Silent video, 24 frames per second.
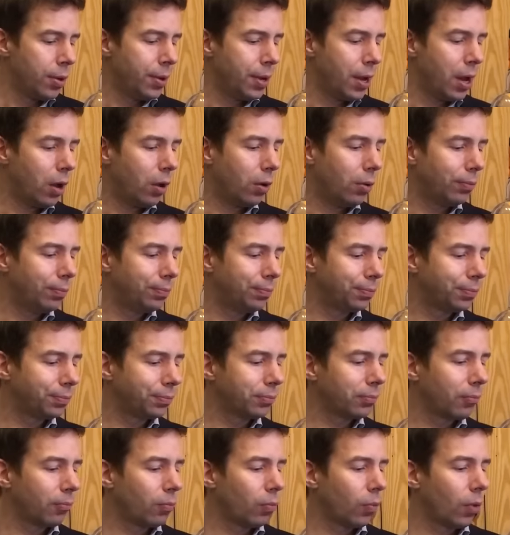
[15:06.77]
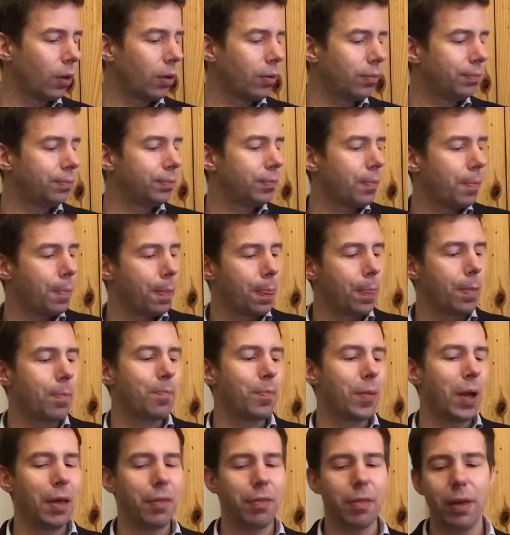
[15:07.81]
Now,
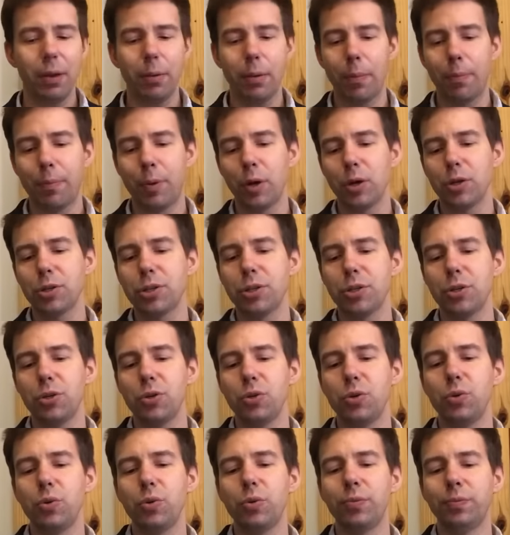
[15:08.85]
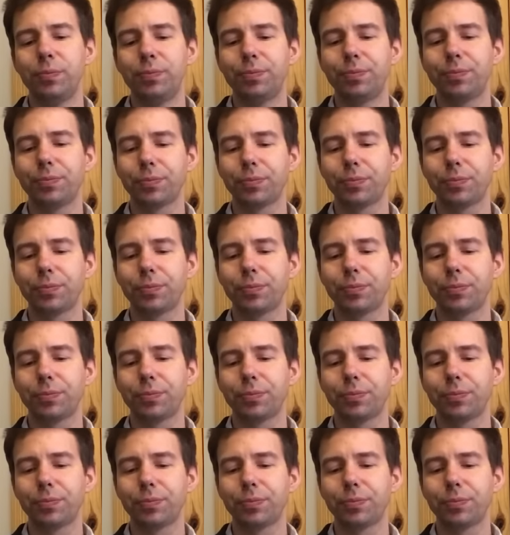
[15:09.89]
I think a person who